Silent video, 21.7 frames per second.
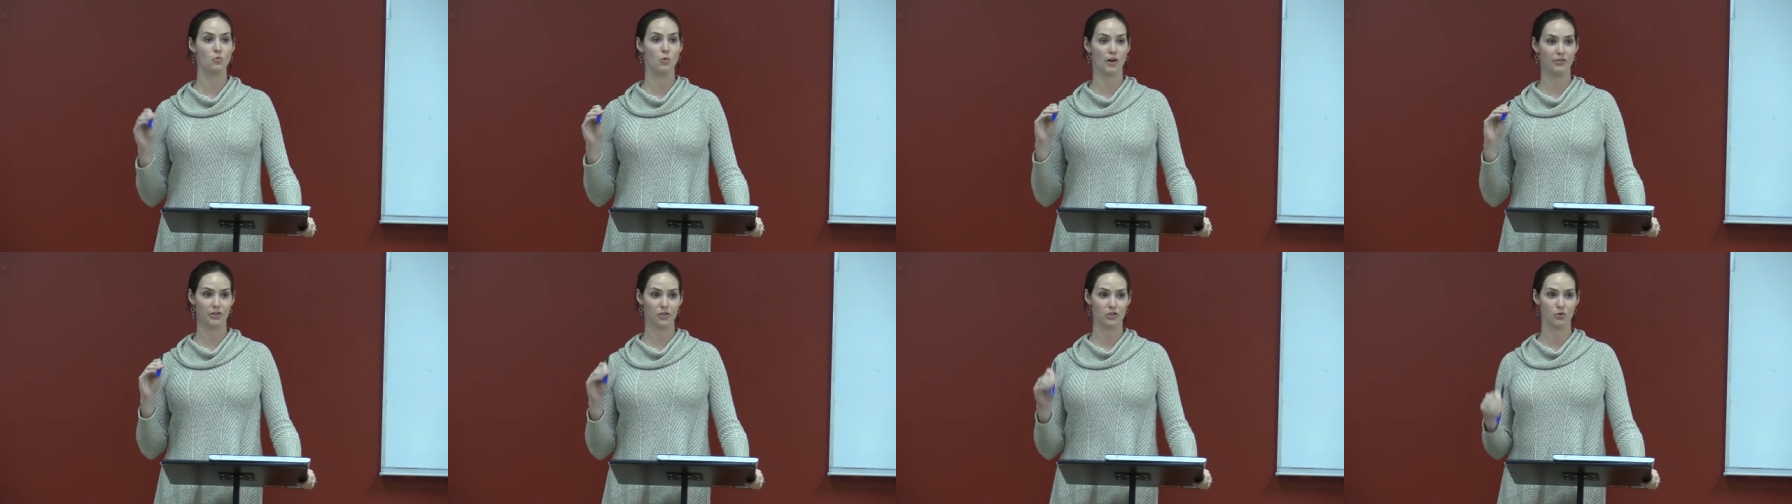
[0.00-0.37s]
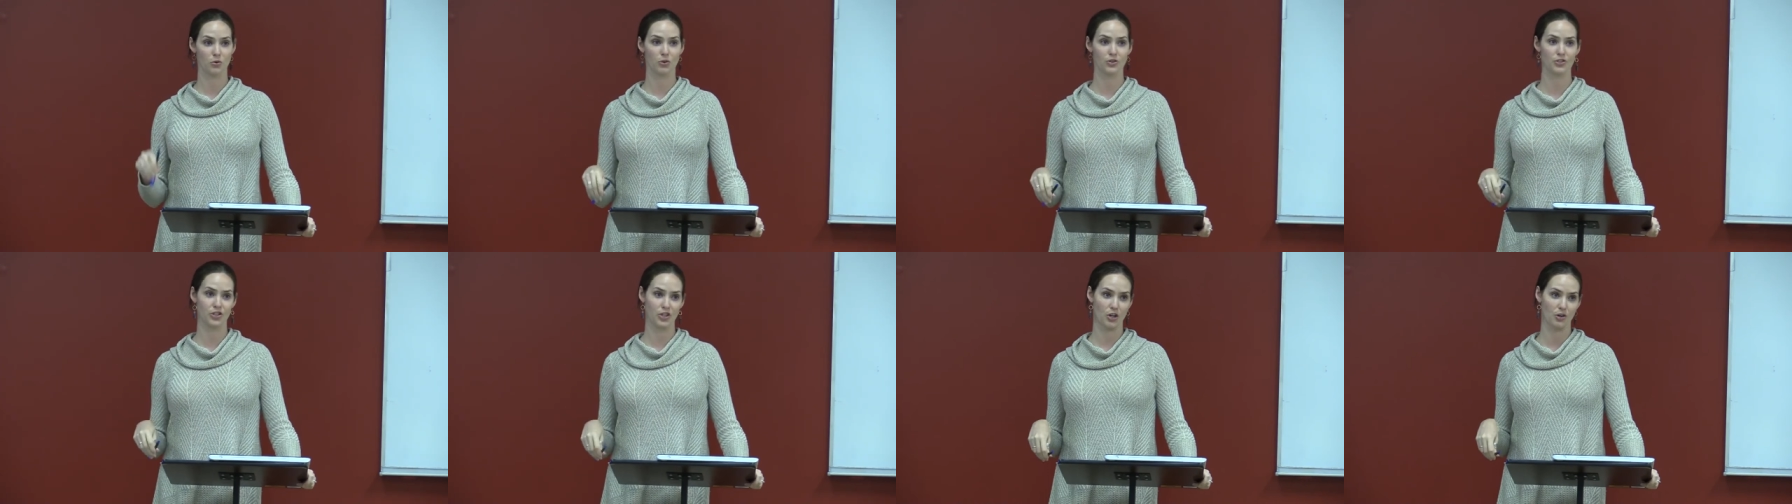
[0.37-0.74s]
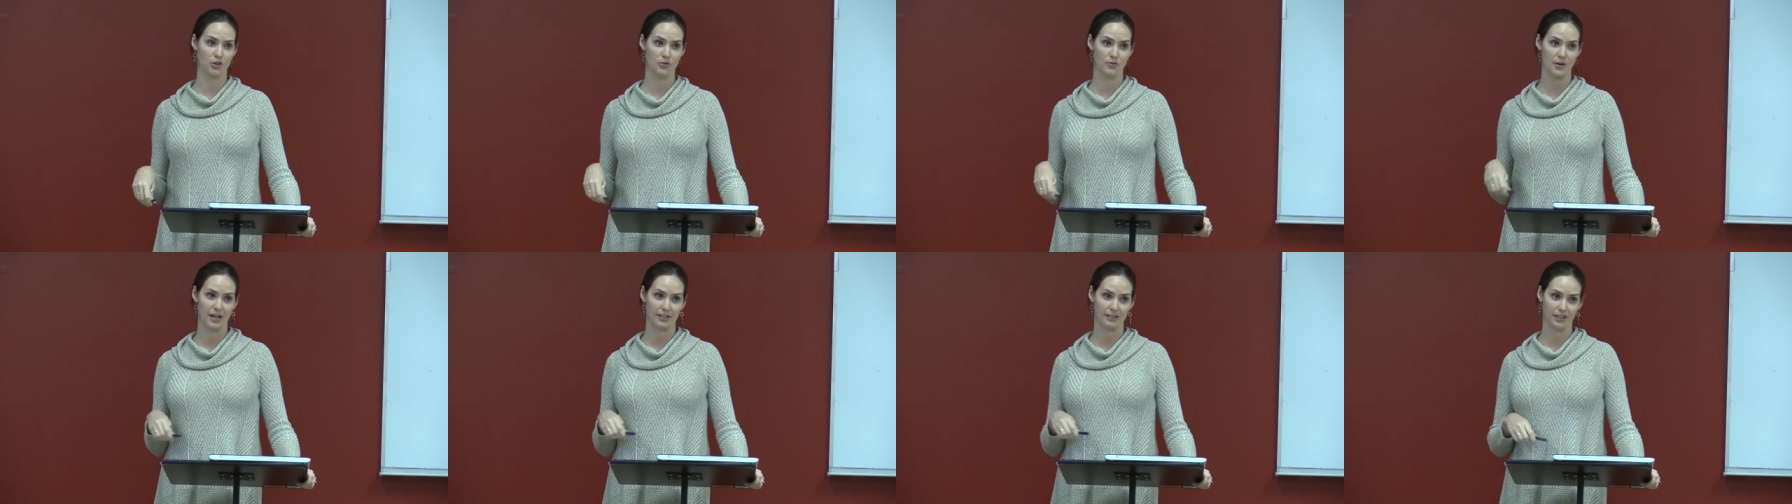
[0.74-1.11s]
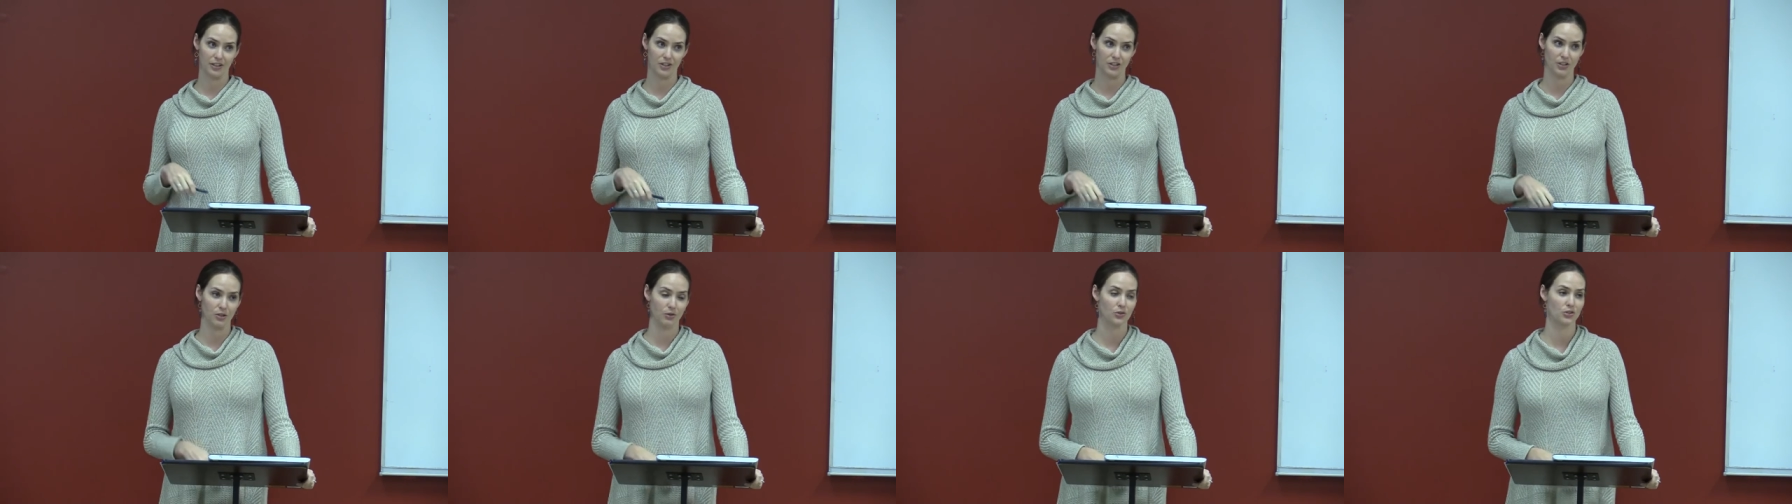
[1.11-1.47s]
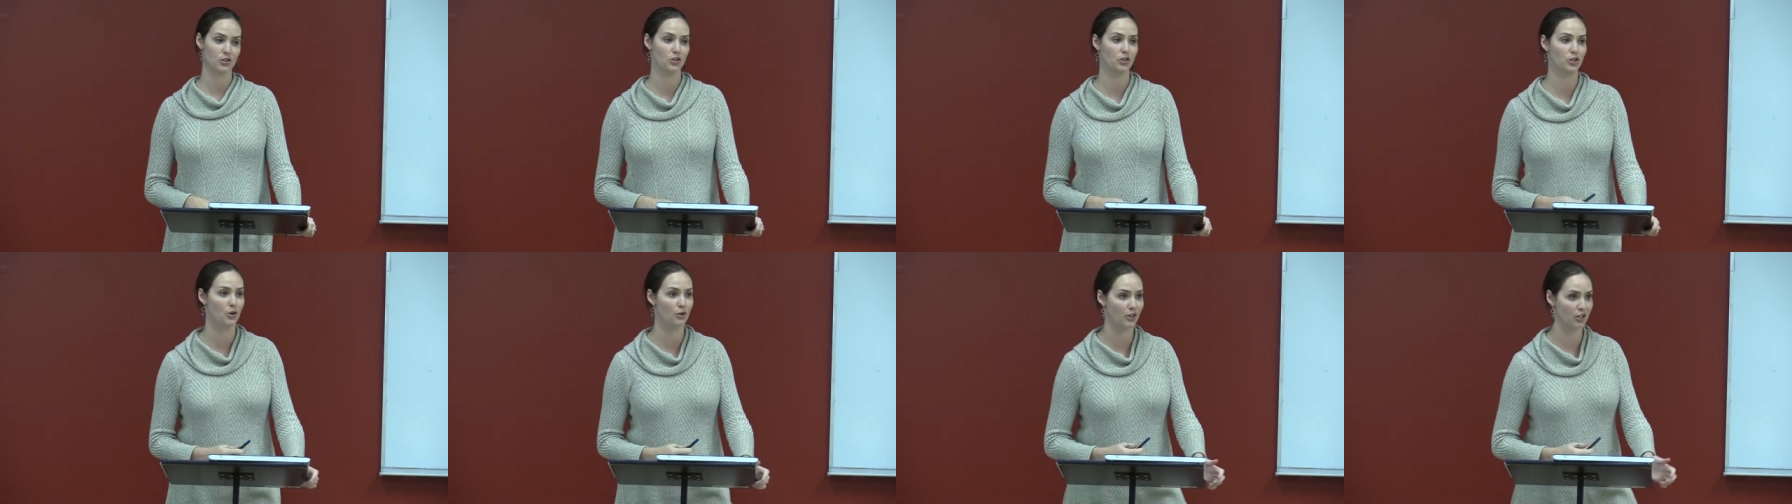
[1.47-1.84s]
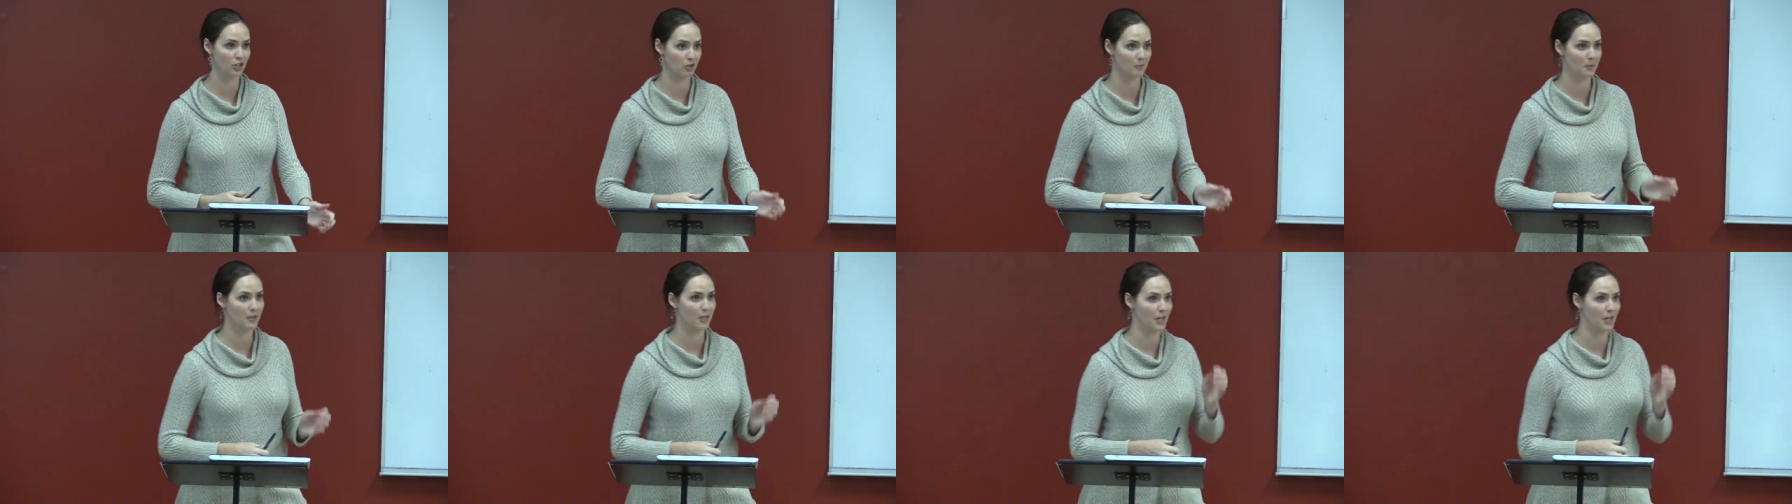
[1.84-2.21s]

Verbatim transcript: want the scores to go directly to. So you don't get to be